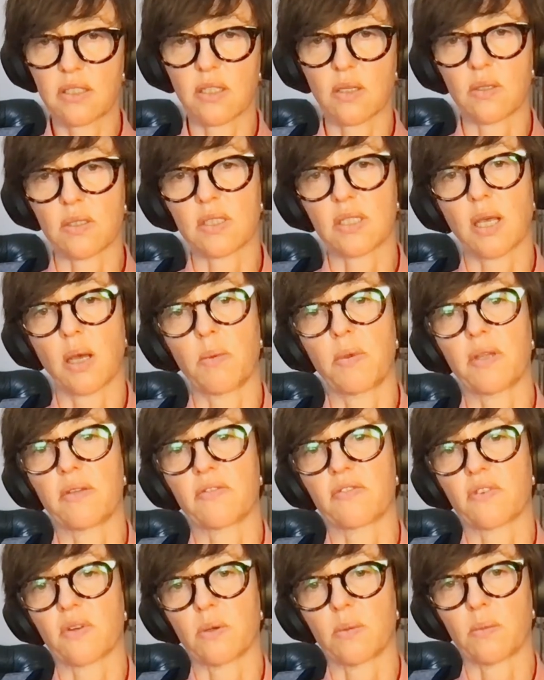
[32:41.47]
So it's coming
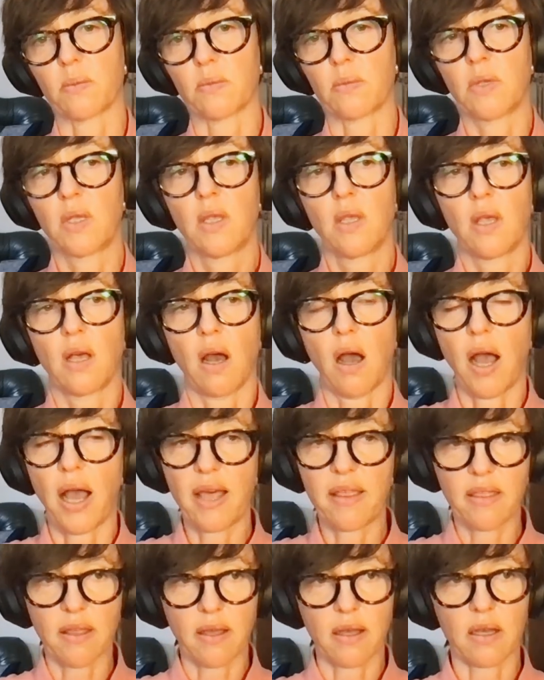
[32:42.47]
from
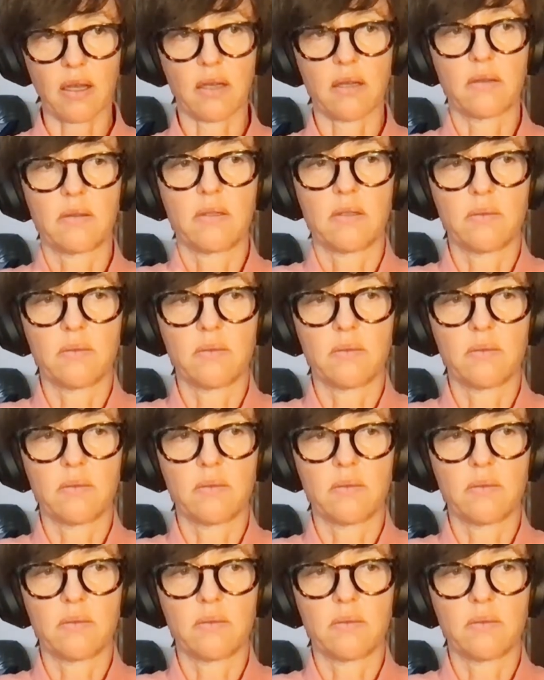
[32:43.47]
either,